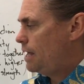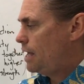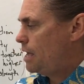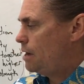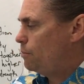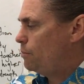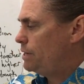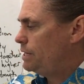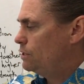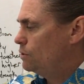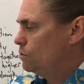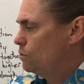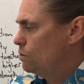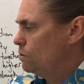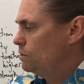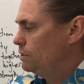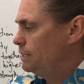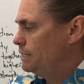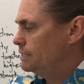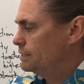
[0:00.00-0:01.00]
and we
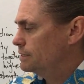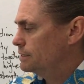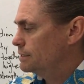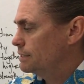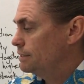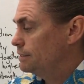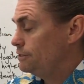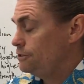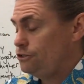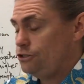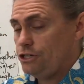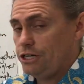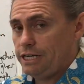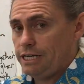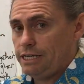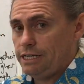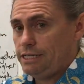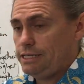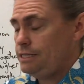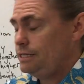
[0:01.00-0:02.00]
call this
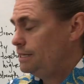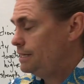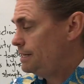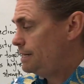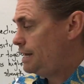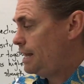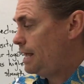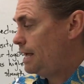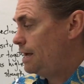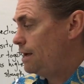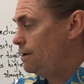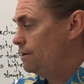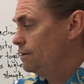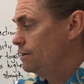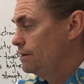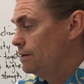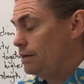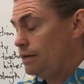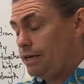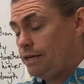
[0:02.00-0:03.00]
g now,
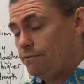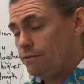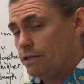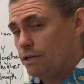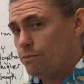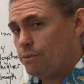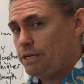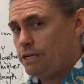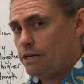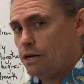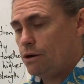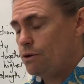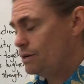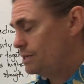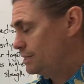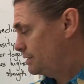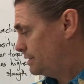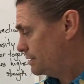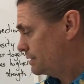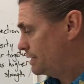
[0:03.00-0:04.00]
even though we know
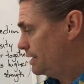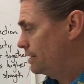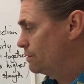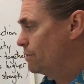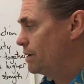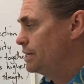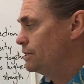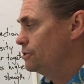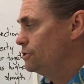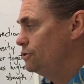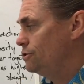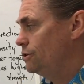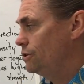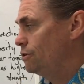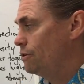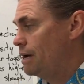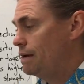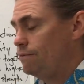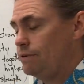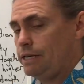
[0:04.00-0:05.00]
it as acceleration due to
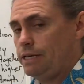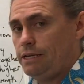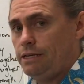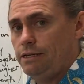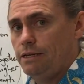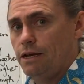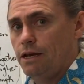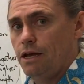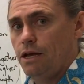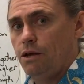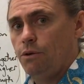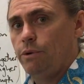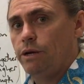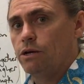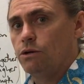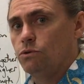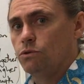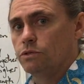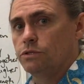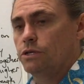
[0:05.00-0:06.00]
gravity, we
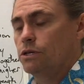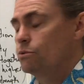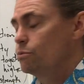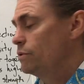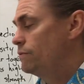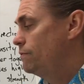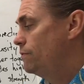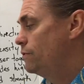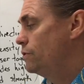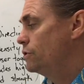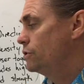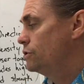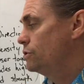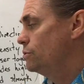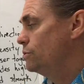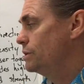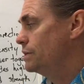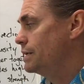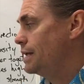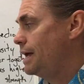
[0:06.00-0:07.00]
can also refer
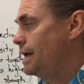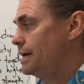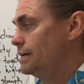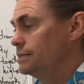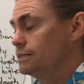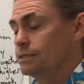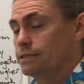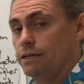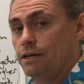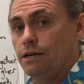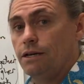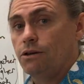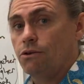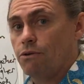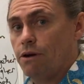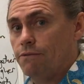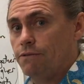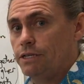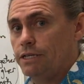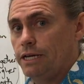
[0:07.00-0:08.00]
to it as
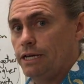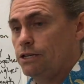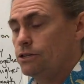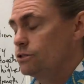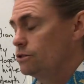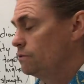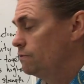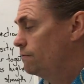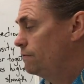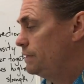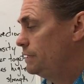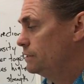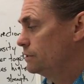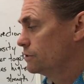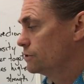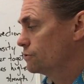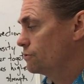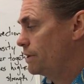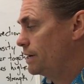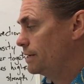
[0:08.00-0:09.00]
gravitational field
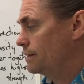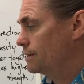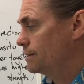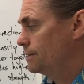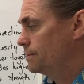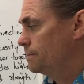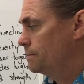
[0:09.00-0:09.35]
strength.